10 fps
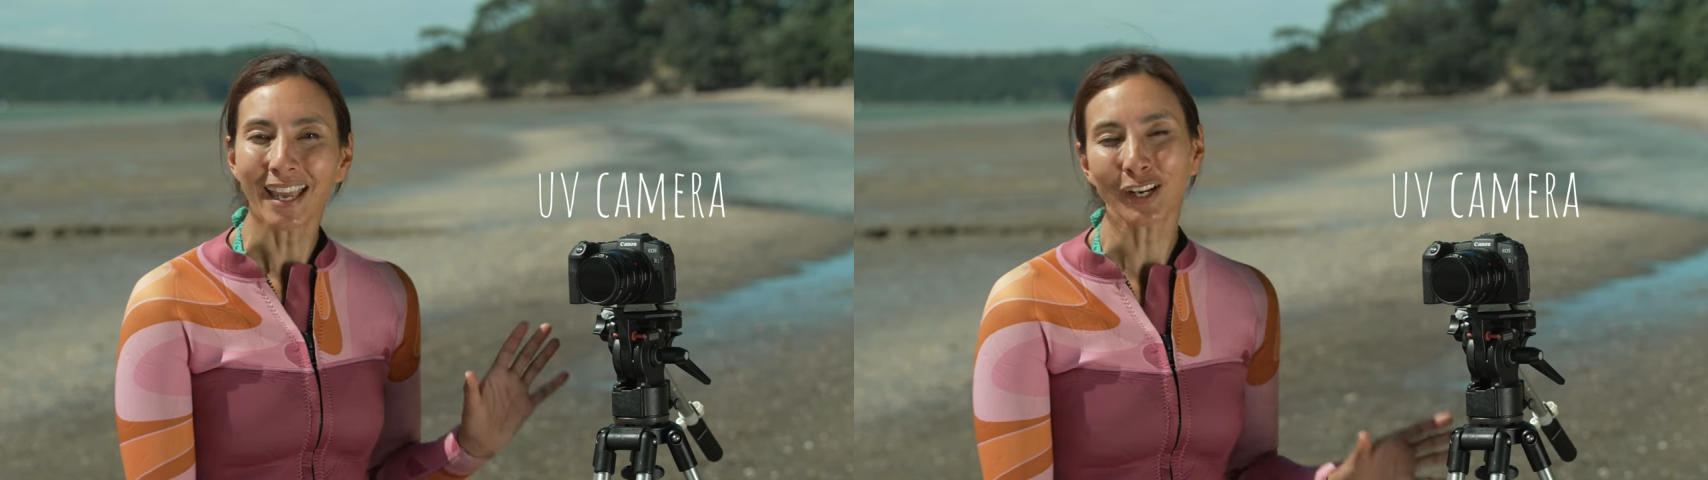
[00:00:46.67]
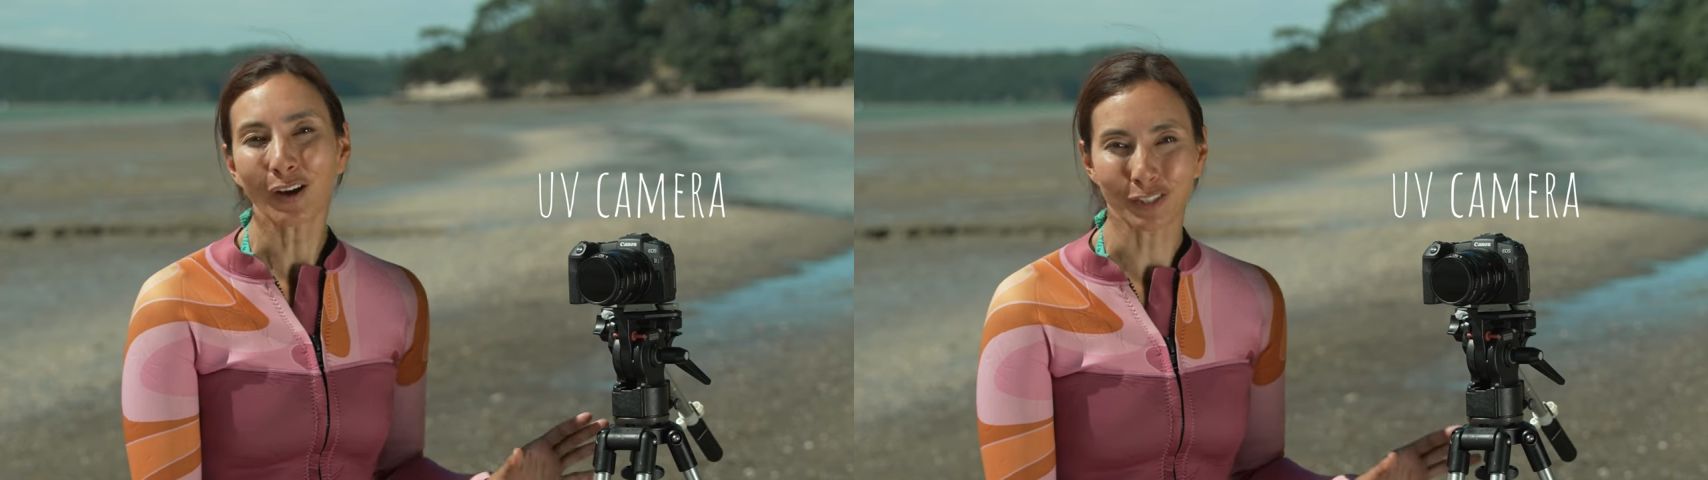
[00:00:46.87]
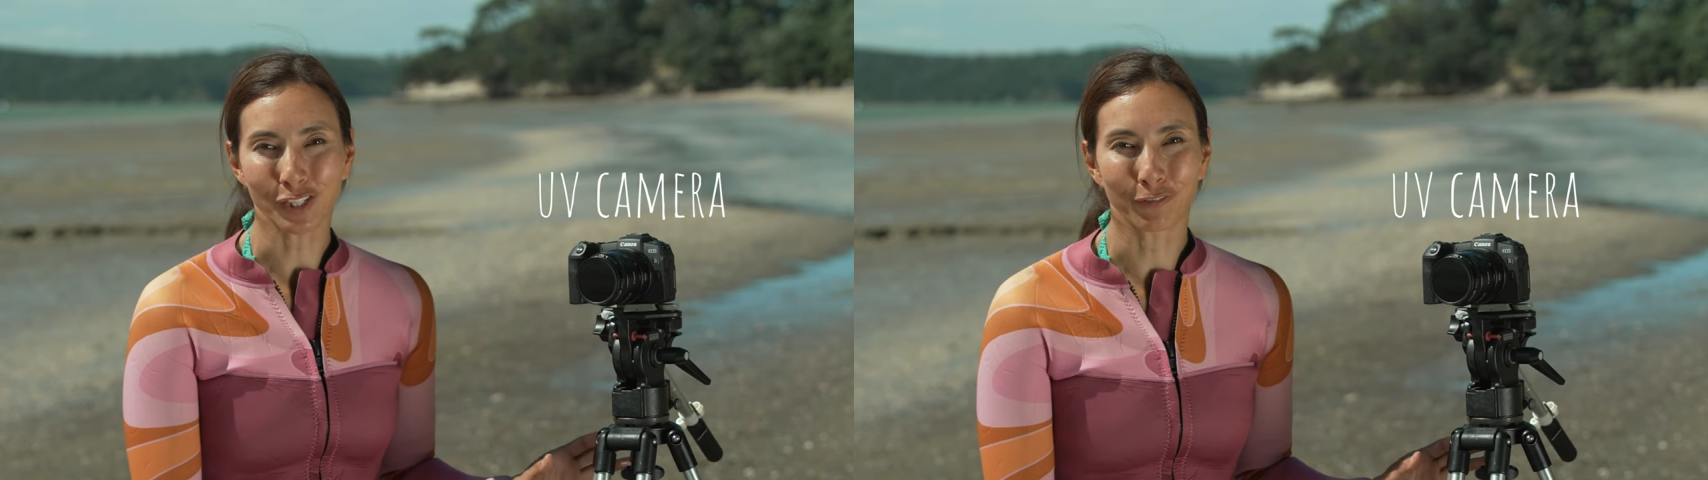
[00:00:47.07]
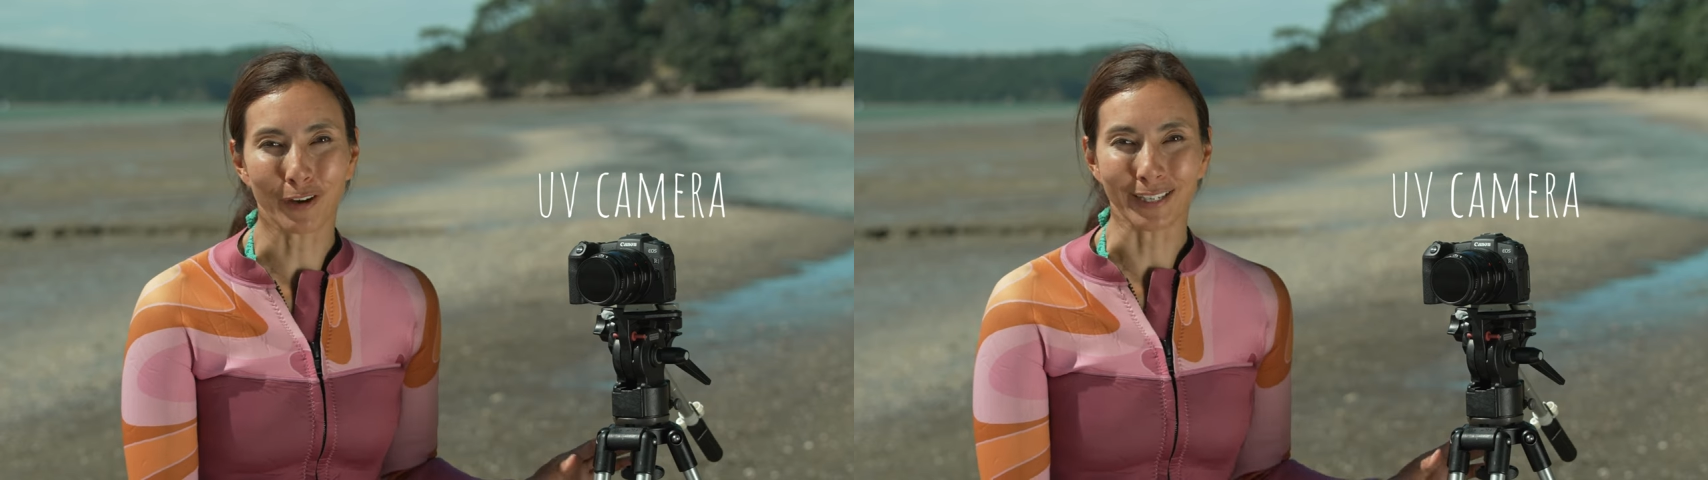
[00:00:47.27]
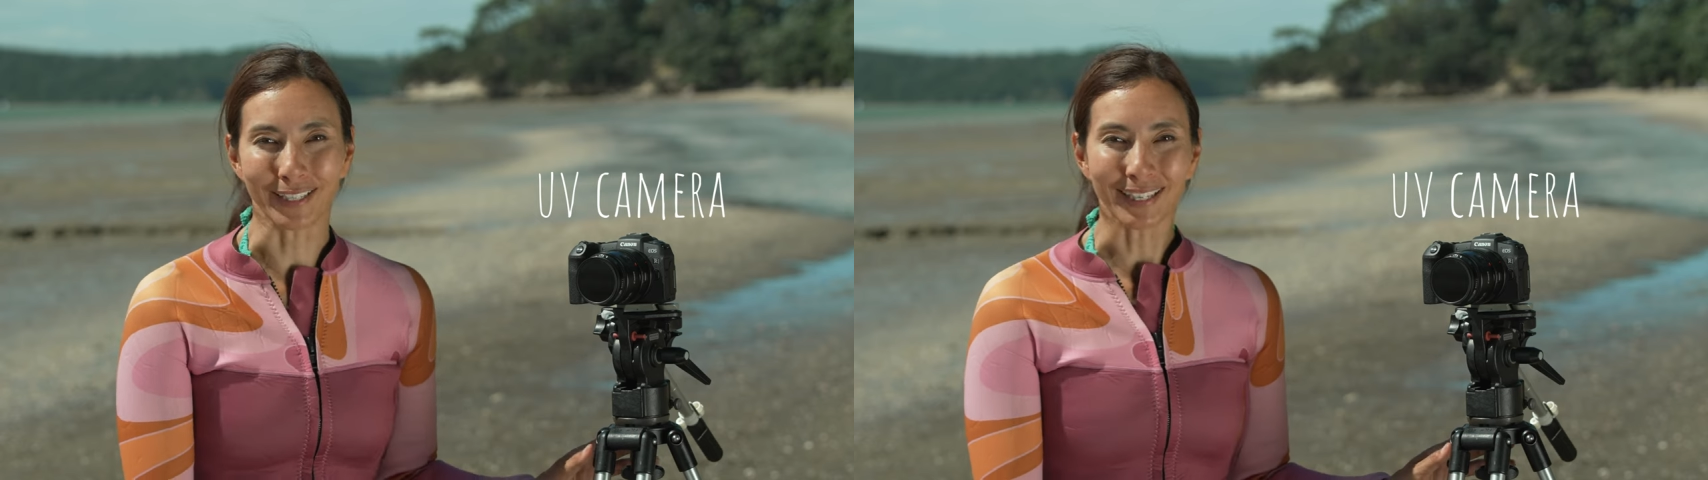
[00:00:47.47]
in
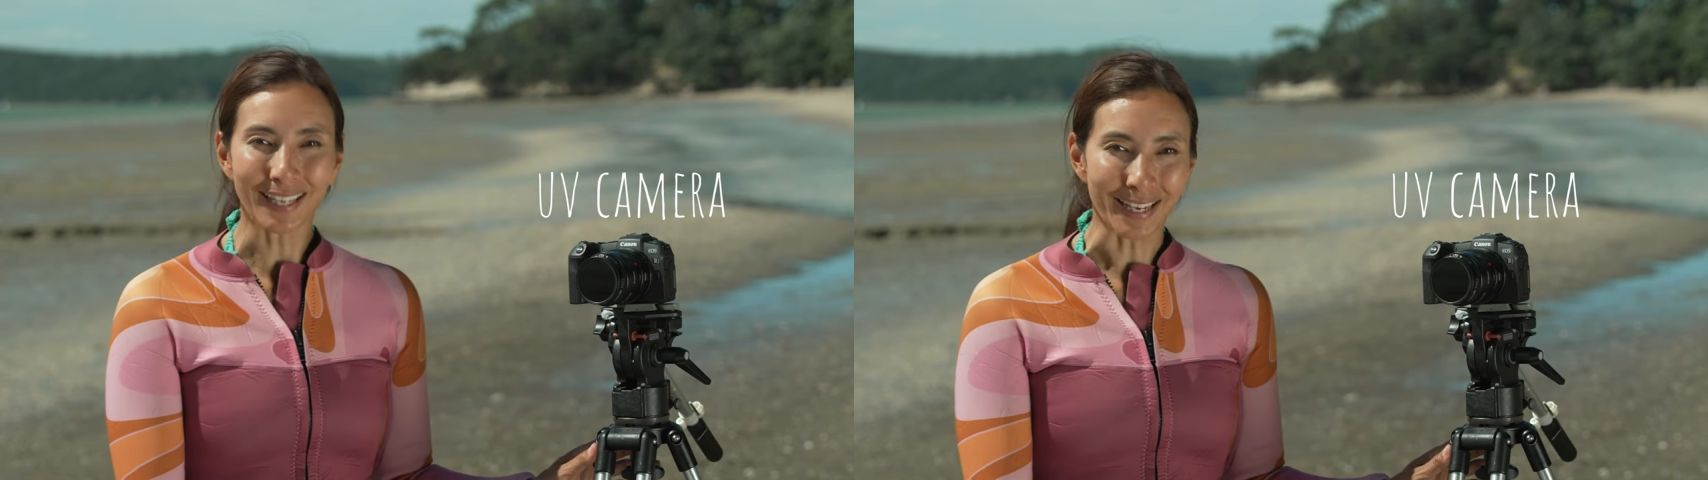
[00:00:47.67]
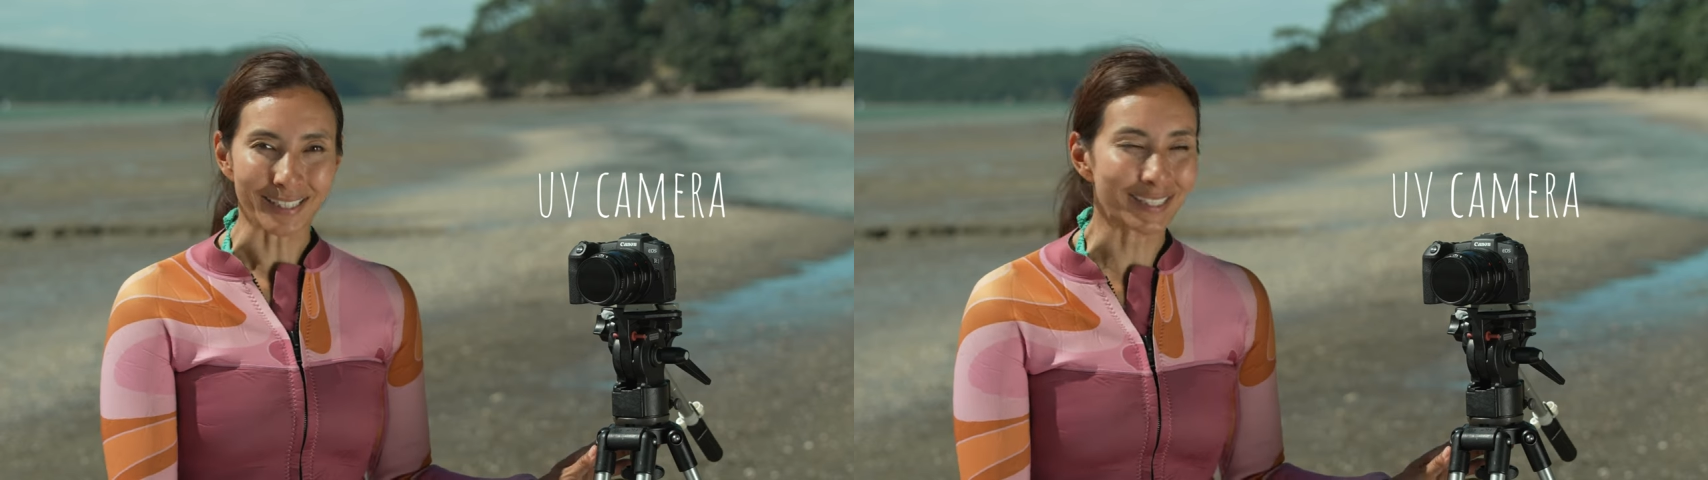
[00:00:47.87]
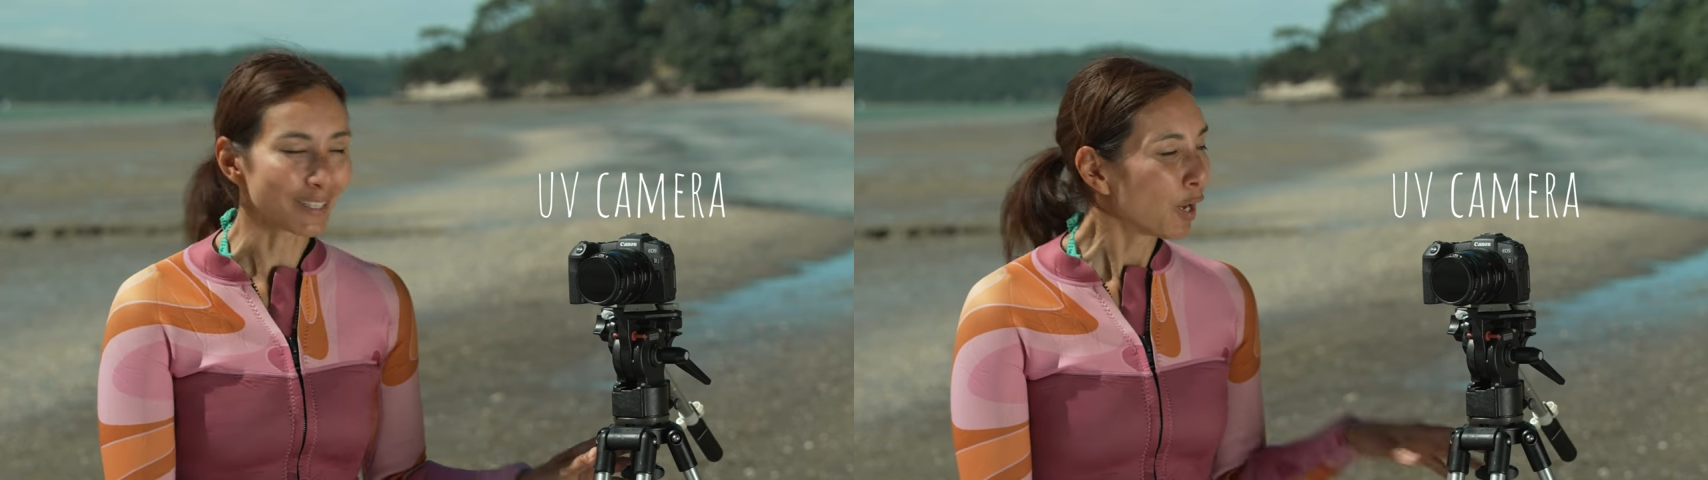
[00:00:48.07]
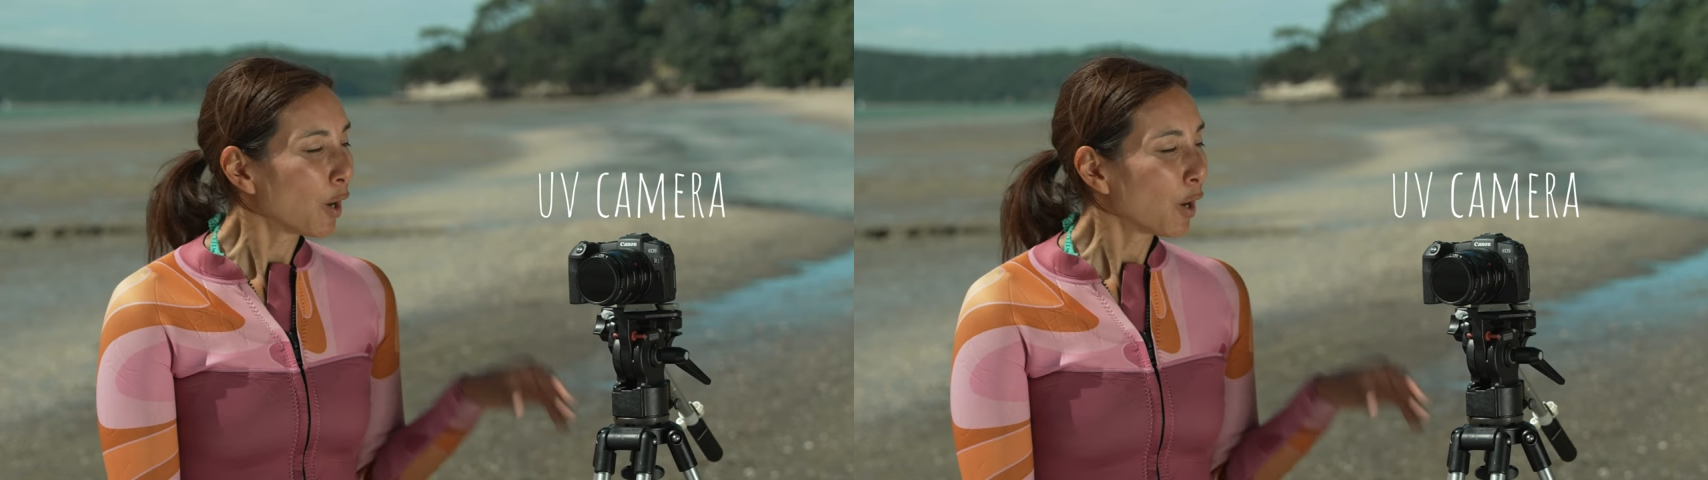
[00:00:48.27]
ultraviolet light.